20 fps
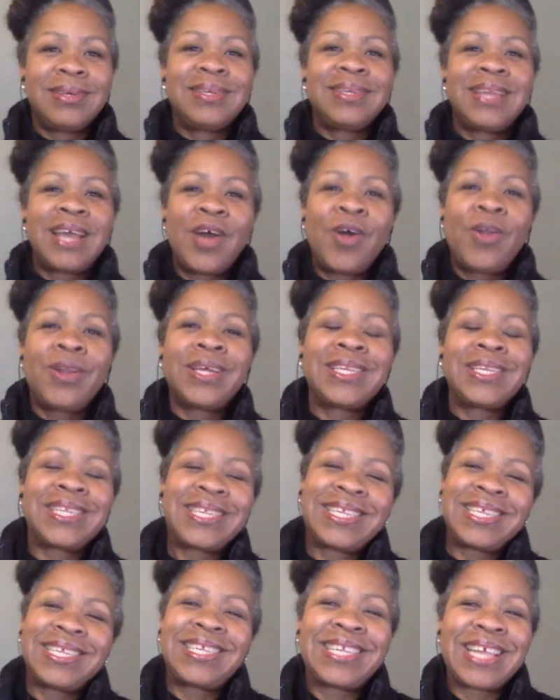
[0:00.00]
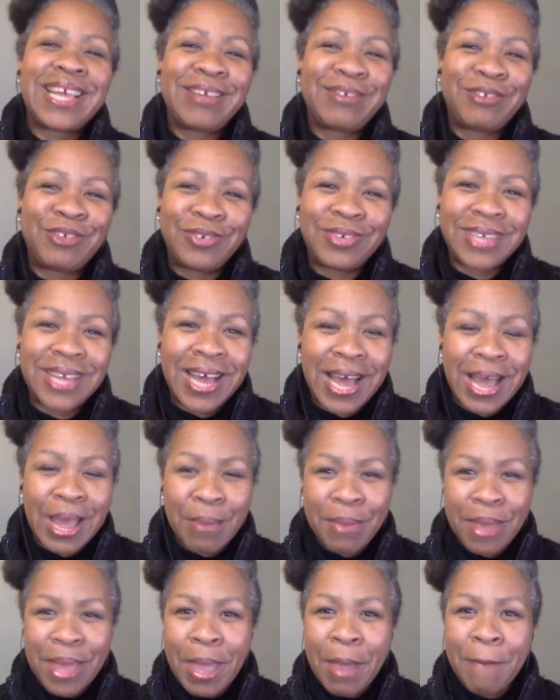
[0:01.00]
Not only does this save you
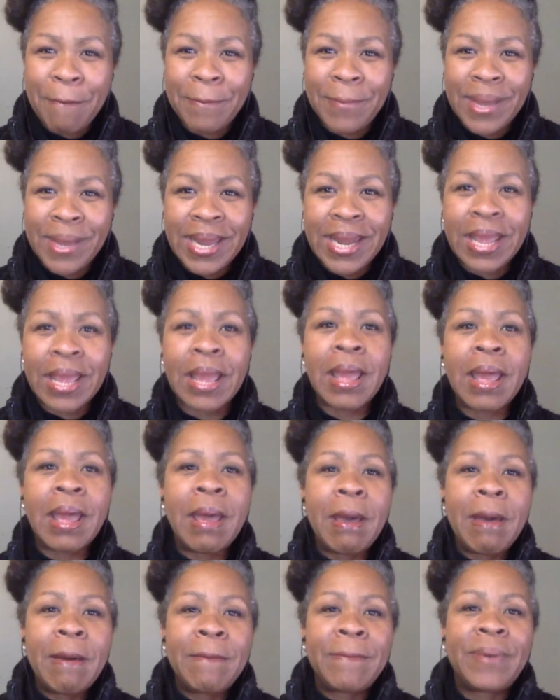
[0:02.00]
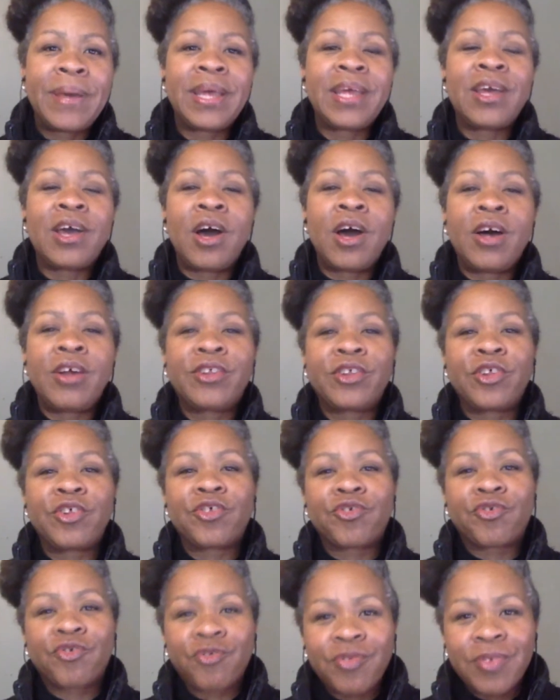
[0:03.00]
time and money, but it also
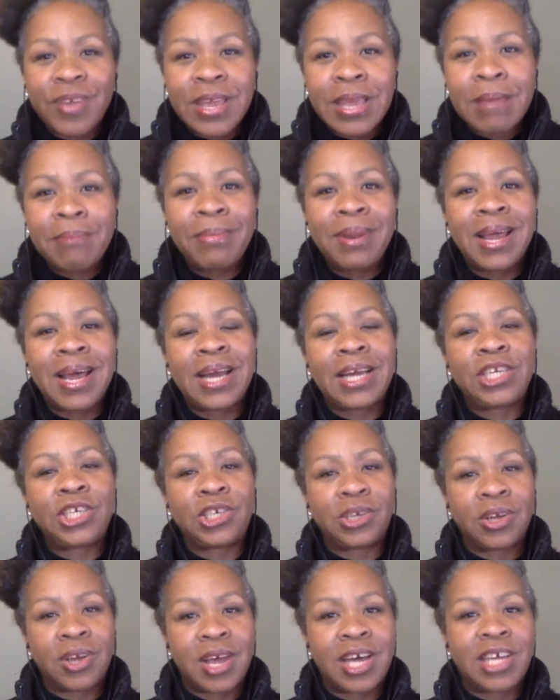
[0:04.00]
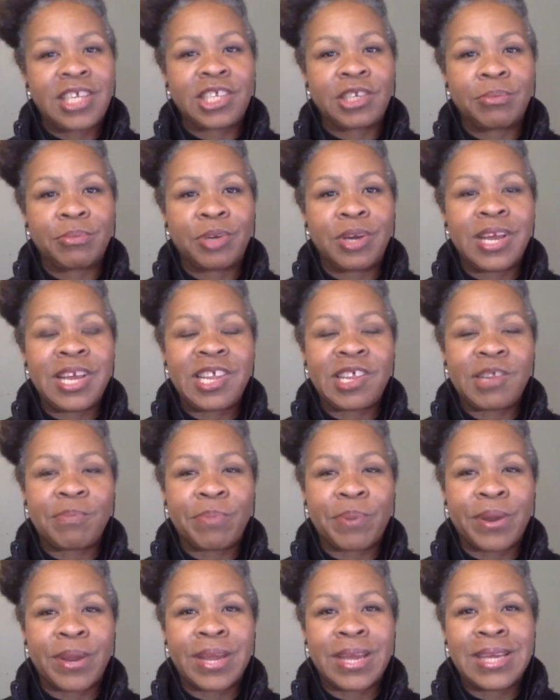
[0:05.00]
streamlines your customer
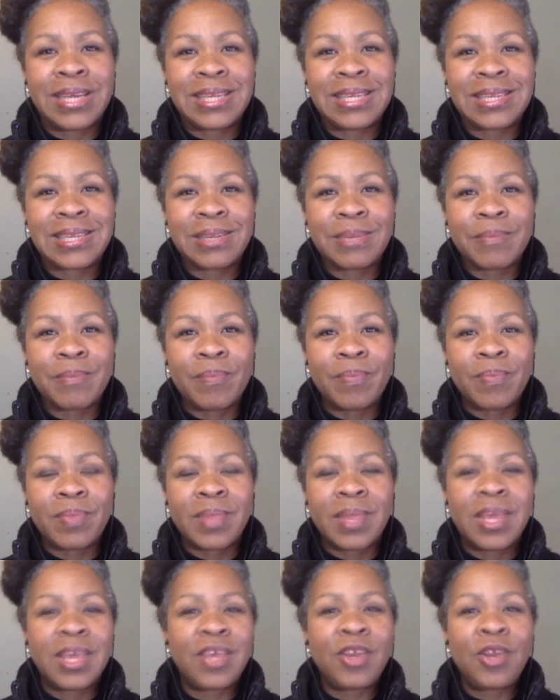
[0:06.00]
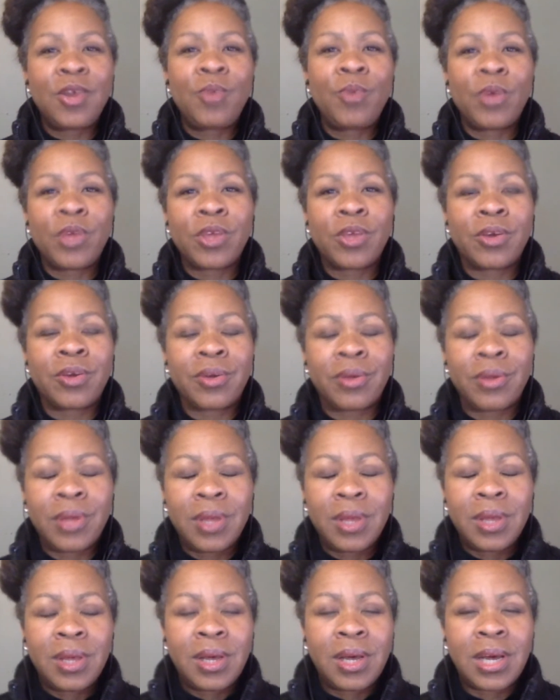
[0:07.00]
experience. And you don't want your
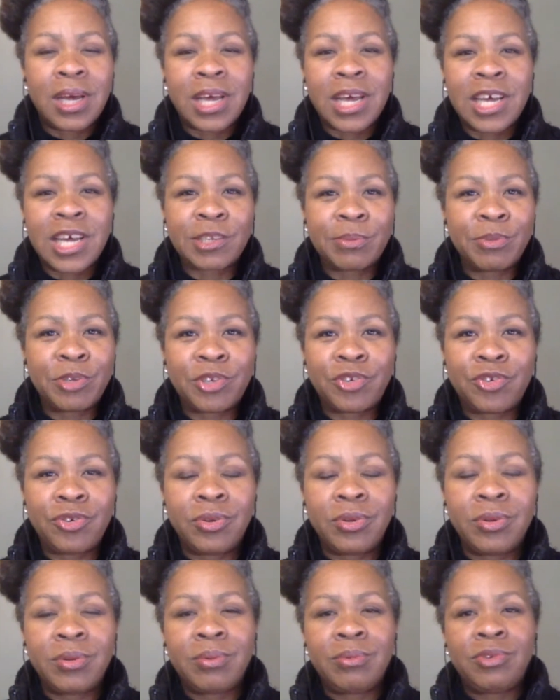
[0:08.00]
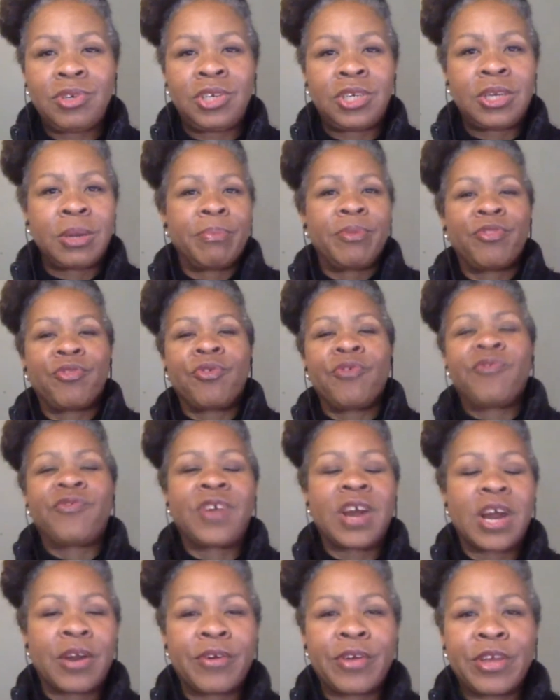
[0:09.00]
customers jumping through
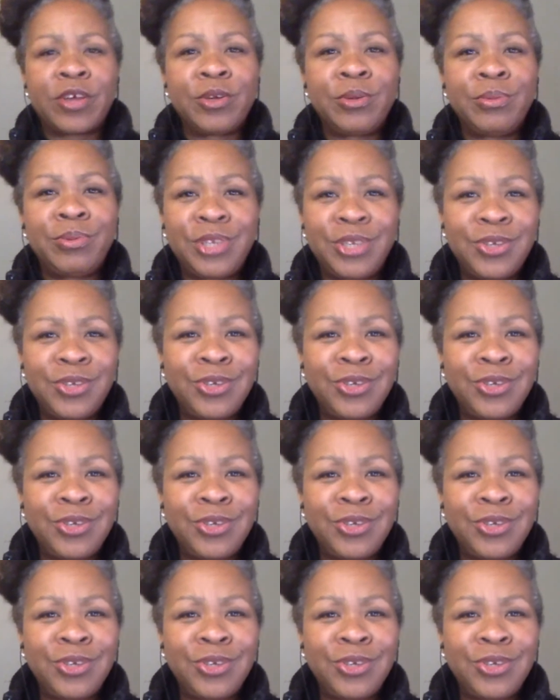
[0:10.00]
fiery hoops, do